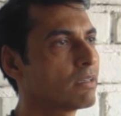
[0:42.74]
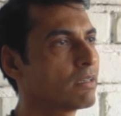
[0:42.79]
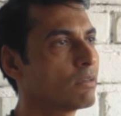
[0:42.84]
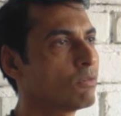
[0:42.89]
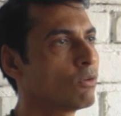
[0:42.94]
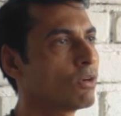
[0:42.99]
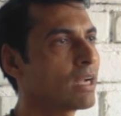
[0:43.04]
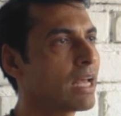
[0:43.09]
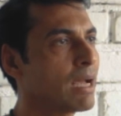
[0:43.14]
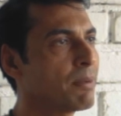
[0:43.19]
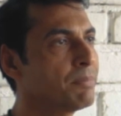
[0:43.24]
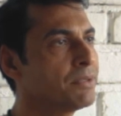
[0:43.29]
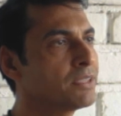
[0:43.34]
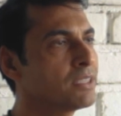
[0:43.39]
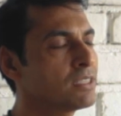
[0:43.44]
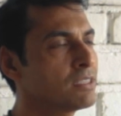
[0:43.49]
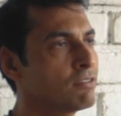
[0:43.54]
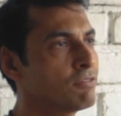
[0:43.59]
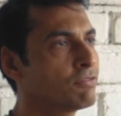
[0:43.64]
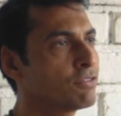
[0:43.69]
what happens
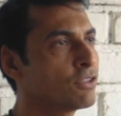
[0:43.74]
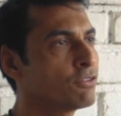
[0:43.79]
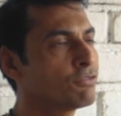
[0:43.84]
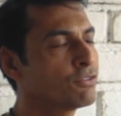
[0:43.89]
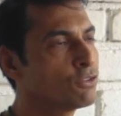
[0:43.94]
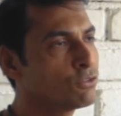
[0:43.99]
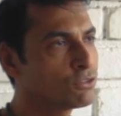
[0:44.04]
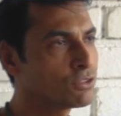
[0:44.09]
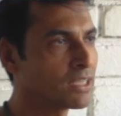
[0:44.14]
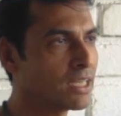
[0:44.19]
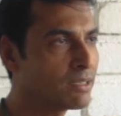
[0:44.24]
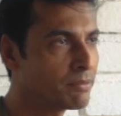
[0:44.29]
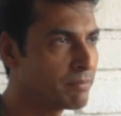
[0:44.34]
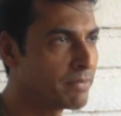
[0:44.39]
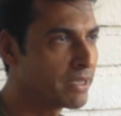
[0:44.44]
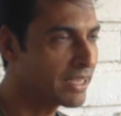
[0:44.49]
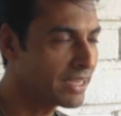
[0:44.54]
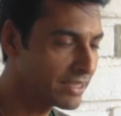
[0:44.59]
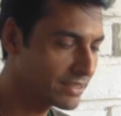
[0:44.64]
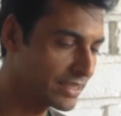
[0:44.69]
is if, if you start
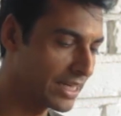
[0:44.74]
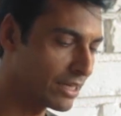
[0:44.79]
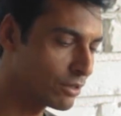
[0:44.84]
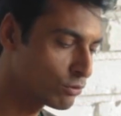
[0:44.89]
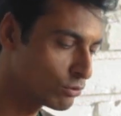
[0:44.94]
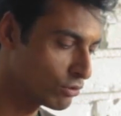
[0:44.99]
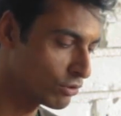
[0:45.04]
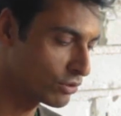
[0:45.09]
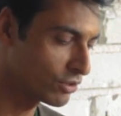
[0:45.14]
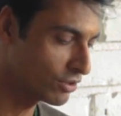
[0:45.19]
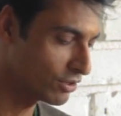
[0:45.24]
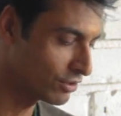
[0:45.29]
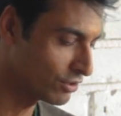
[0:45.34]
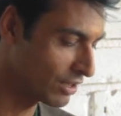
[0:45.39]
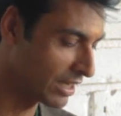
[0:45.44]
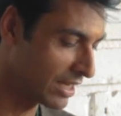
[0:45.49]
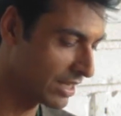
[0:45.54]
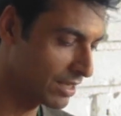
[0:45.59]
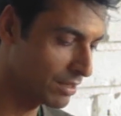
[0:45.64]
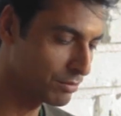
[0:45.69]
making tattoos on your
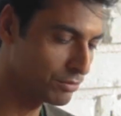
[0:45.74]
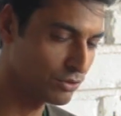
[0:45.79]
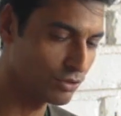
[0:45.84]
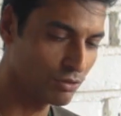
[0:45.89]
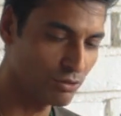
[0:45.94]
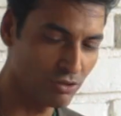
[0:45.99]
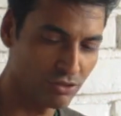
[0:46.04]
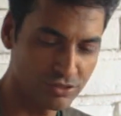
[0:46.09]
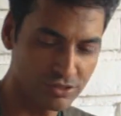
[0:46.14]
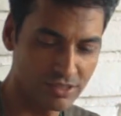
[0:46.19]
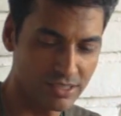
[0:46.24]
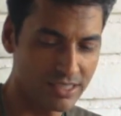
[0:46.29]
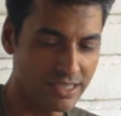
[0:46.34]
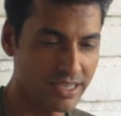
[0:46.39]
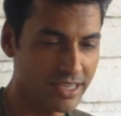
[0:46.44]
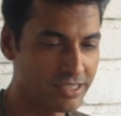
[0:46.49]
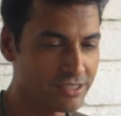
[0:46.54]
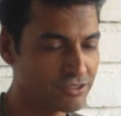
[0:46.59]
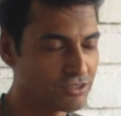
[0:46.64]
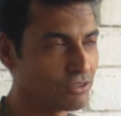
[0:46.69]
arms or on your
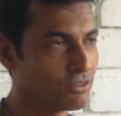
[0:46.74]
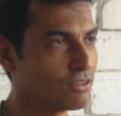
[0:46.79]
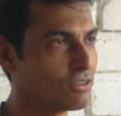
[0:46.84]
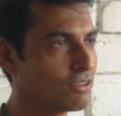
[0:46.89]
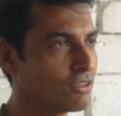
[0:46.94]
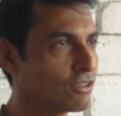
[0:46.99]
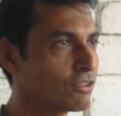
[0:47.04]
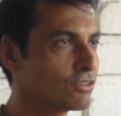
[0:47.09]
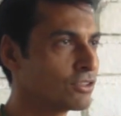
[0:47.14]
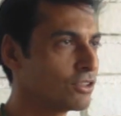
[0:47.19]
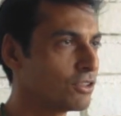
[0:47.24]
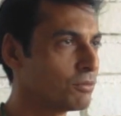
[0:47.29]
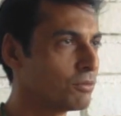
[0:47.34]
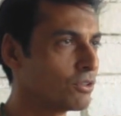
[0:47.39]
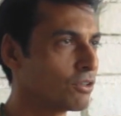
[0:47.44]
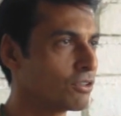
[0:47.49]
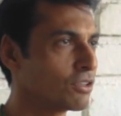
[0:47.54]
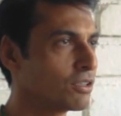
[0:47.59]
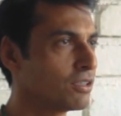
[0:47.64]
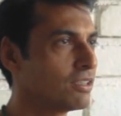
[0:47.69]
legs or, on your
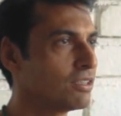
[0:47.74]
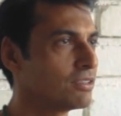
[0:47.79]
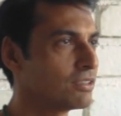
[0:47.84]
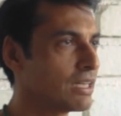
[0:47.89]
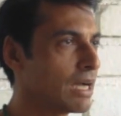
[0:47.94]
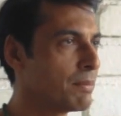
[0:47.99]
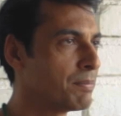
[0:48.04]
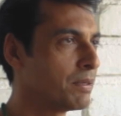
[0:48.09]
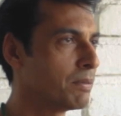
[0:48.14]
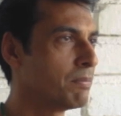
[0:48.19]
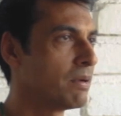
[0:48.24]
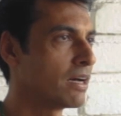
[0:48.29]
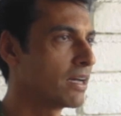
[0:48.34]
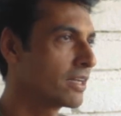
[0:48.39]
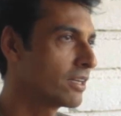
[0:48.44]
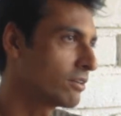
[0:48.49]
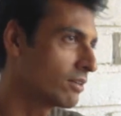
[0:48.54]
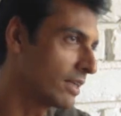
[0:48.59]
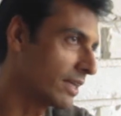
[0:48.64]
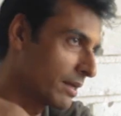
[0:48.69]
on your upper
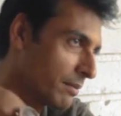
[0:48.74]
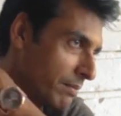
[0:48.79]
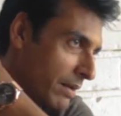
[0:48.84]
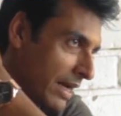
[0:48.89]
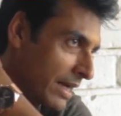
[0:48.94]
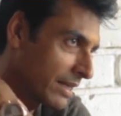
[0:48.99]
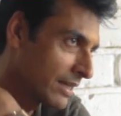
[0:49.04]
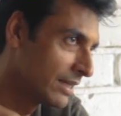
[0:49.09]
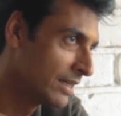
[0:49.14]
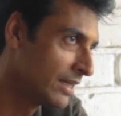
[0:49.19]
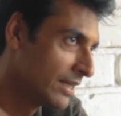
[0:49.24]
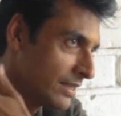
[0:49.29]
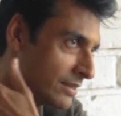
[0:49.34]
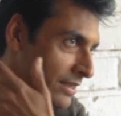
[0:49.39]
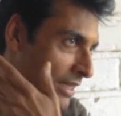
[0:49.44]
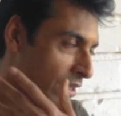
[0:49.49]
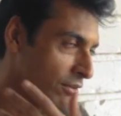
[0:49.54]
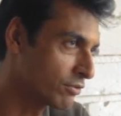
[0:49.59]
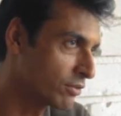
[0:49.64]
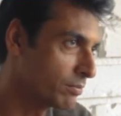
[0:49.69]
body or like back
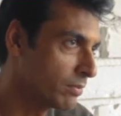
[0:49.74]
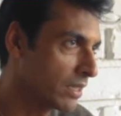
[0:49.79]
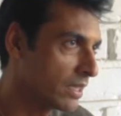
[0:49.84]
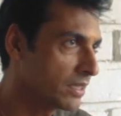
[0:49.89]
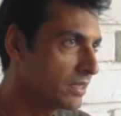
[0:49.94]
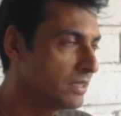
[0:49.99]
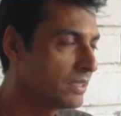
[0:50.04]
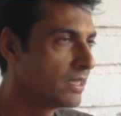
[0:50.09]
side of your body,